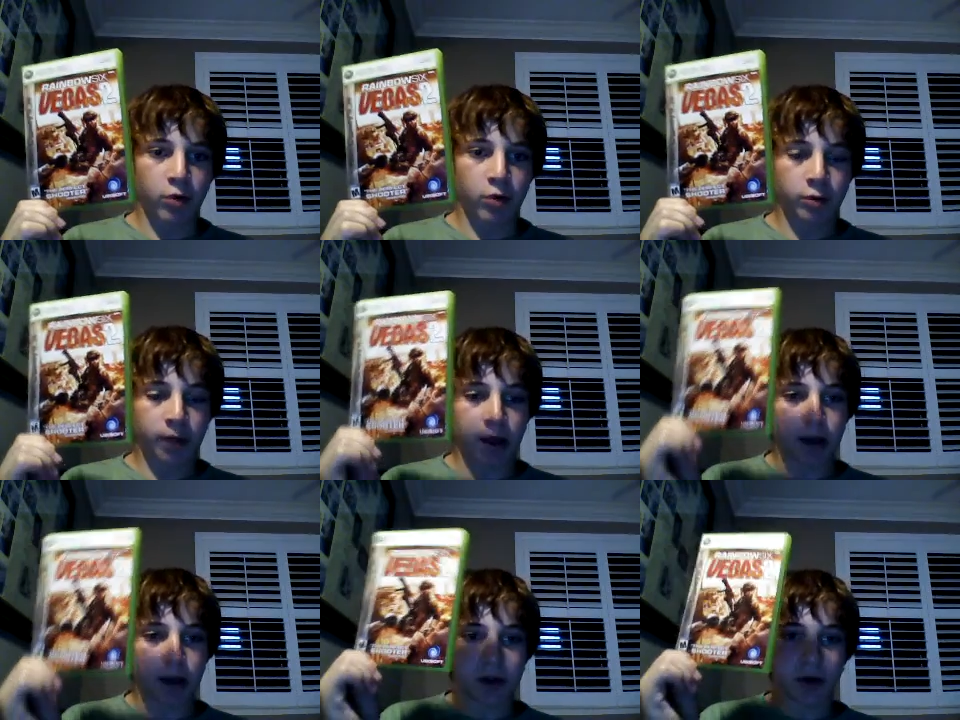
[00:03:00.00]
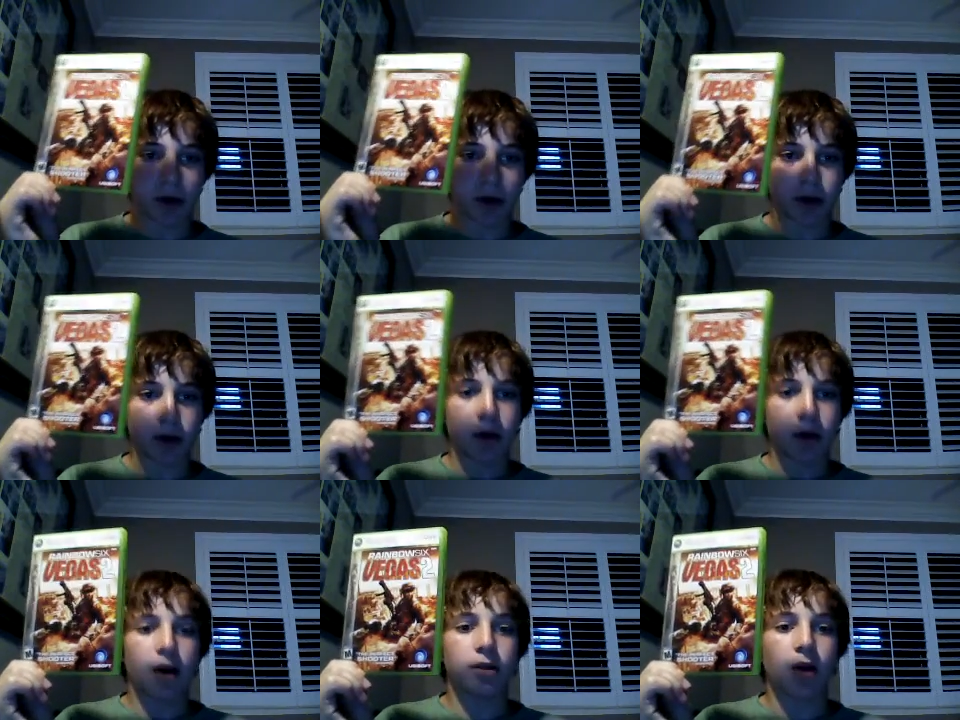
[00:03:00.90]
mode because you could
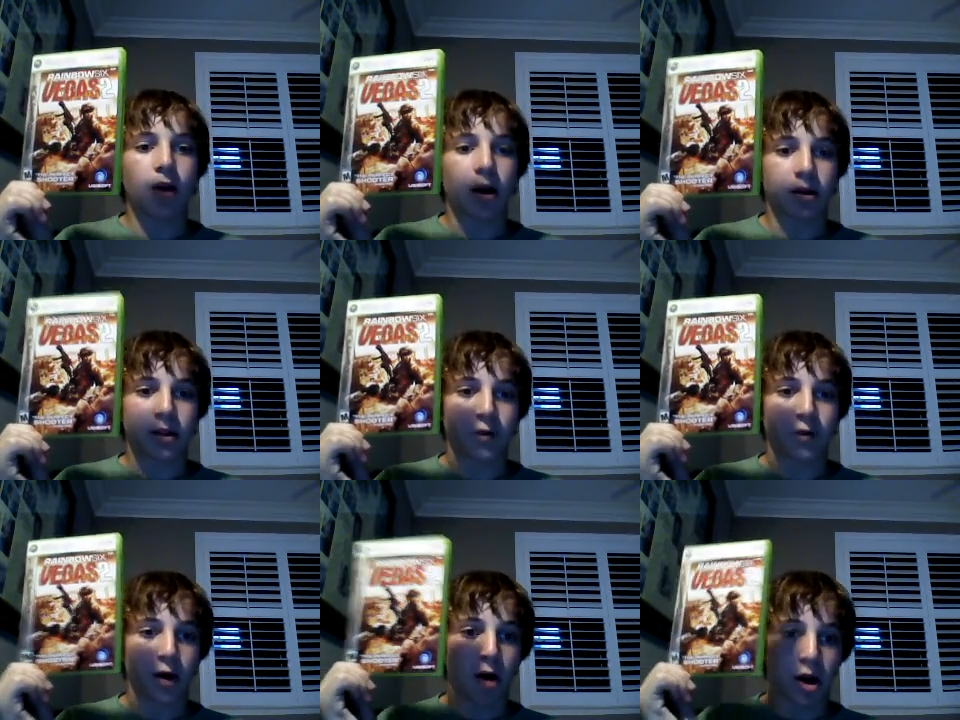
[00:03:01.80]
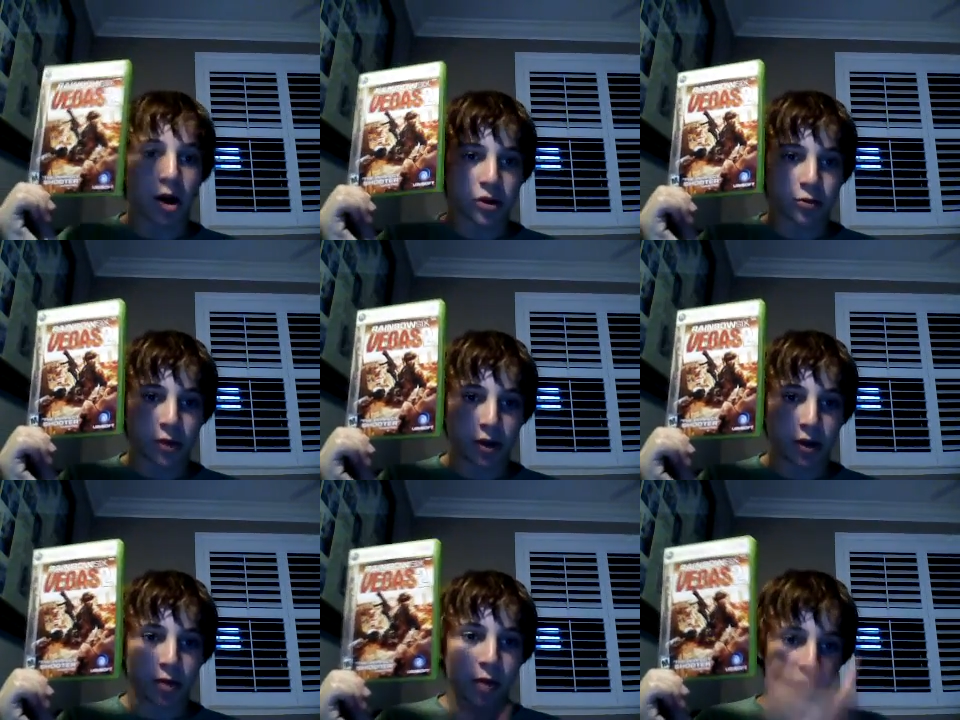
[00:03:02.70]
unlock different costumes like
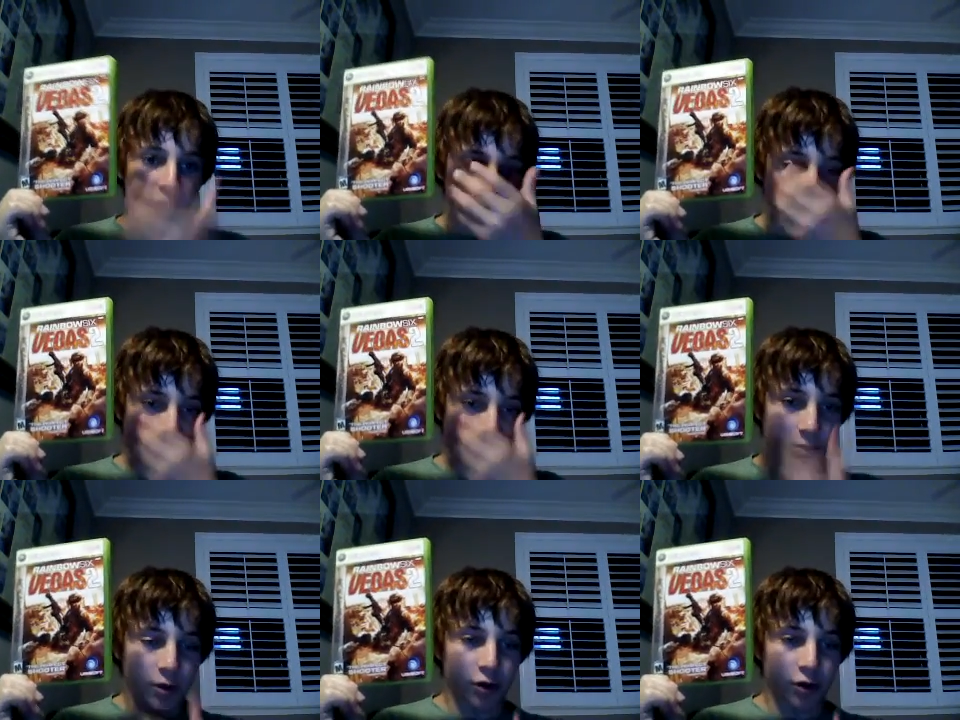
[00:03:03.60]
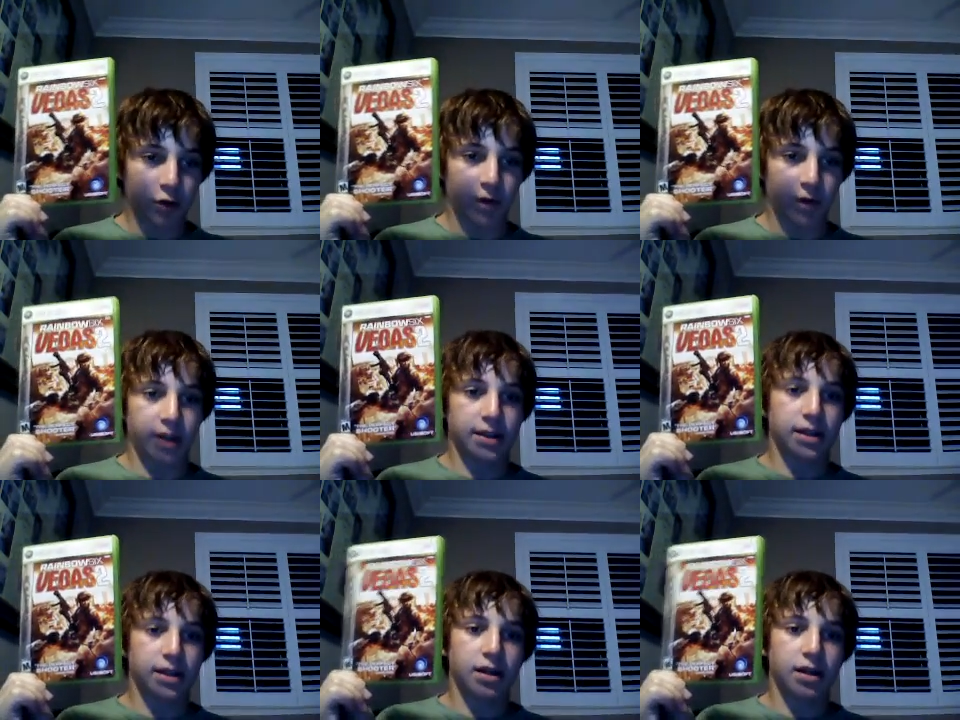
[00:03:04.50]
a block of lava put on your face.